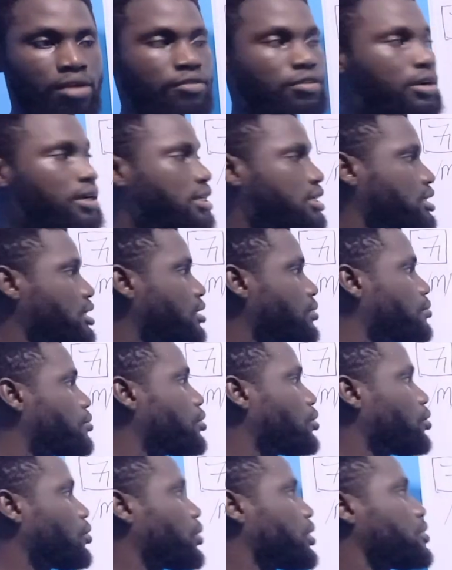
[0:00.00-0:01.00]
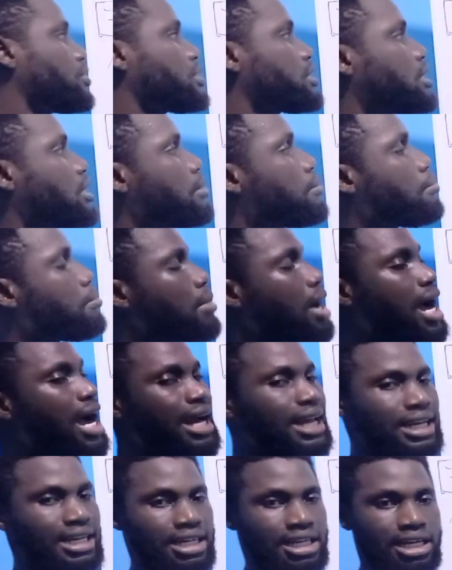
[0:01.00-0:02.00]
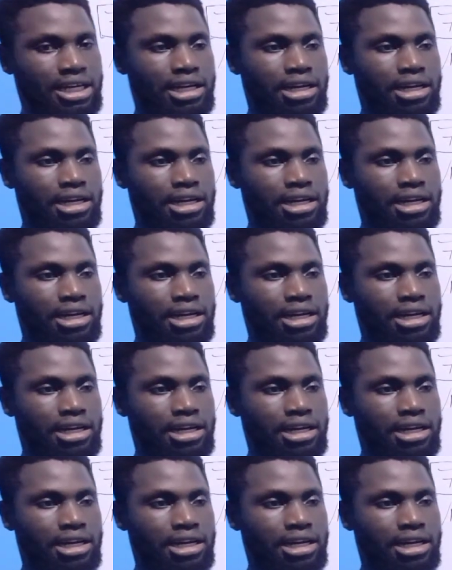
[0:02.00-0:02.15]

For example, when you say man,